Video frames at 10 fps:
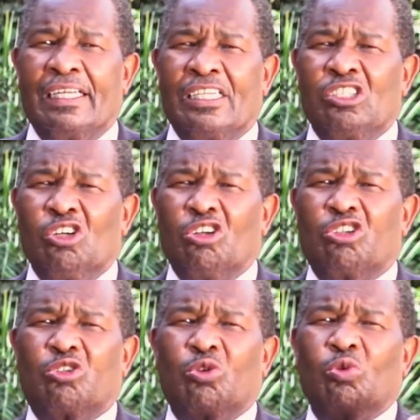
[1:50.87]
not
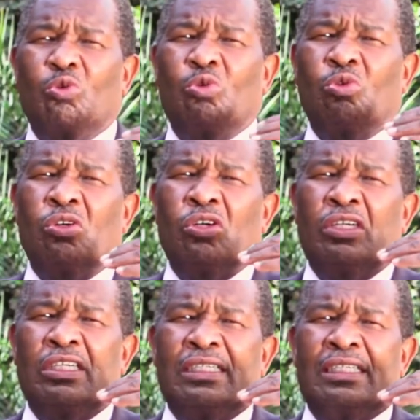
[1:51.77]
to
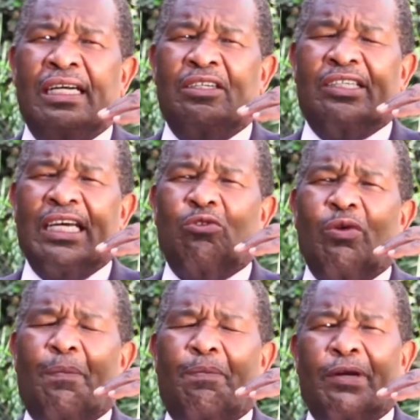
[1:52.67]
get to
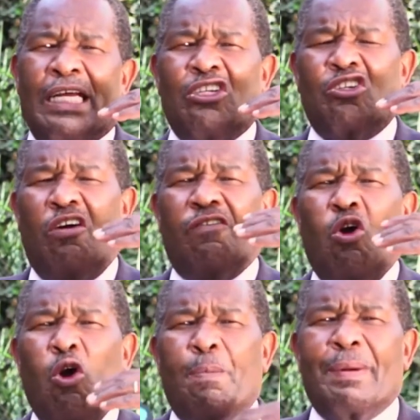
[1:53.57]
a place of
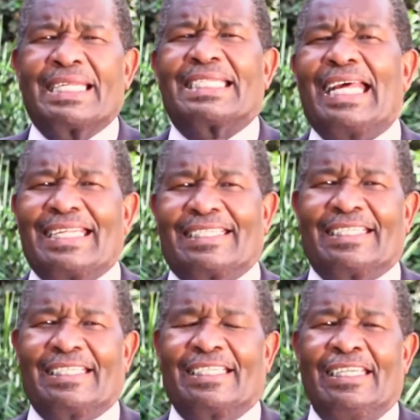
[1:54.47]

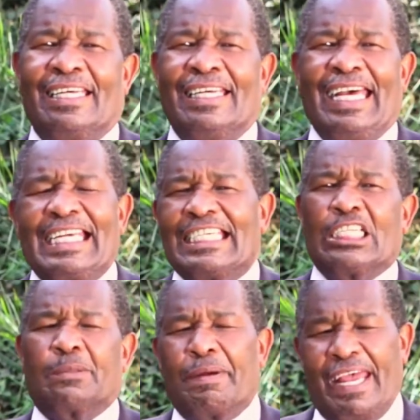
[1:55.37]
hopelessness and
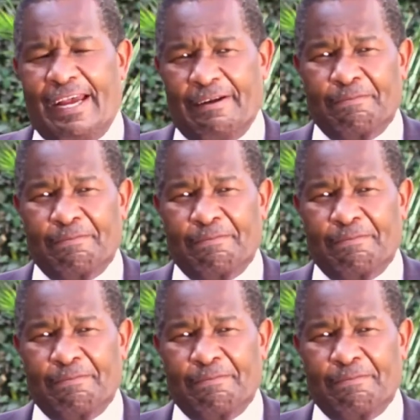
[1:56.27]
despair.